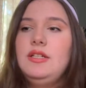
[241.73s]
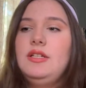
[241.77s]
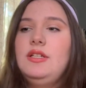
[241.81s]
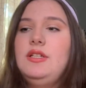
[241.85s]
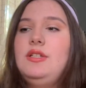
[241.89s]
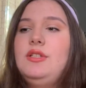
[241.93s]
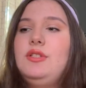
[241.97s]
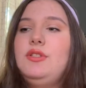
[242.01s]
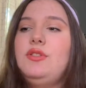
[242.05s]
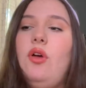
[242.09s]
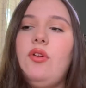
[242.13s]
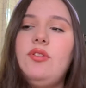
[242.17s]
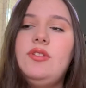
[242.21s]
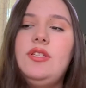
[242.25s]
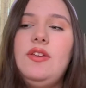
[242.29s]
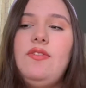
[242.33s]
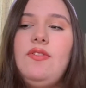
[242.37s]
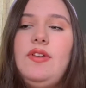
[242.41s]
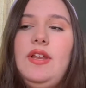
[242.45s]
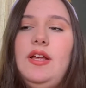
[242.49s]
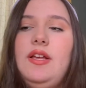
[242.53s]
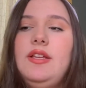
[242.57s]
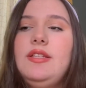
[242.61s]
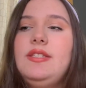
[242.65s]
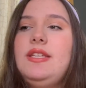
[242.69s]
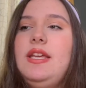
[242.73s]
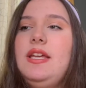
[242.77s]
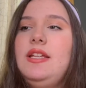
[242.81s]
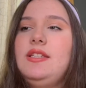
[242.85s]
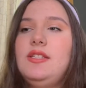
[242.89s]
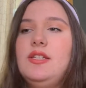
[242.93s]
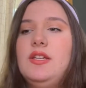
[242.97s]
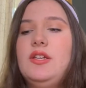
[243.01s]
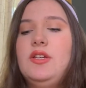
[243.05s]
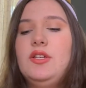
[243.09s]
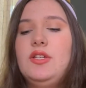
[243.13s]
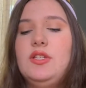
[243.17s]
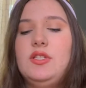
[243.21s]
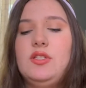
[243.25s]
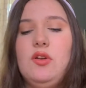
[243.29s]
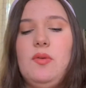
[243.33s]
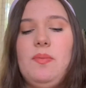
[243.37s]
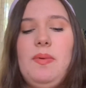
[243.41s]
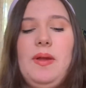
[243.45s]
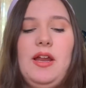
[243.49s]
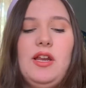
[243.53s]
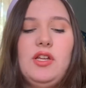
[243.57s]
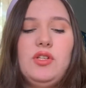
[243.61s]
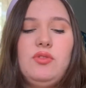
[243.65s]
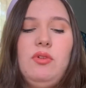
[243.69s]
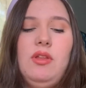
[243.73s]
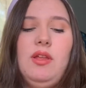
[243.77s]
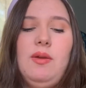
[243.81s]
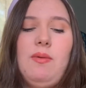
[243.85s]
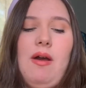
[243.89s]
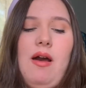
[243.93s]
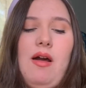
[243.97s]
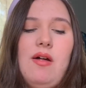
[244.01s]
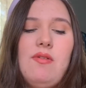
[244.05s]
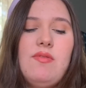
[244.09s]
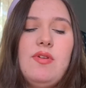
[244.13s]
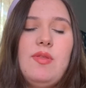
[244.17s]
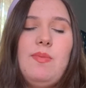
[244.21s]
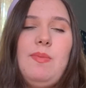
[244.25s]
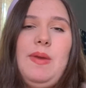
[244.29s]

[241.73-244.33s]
salty vanilla scent. So it pairs really well with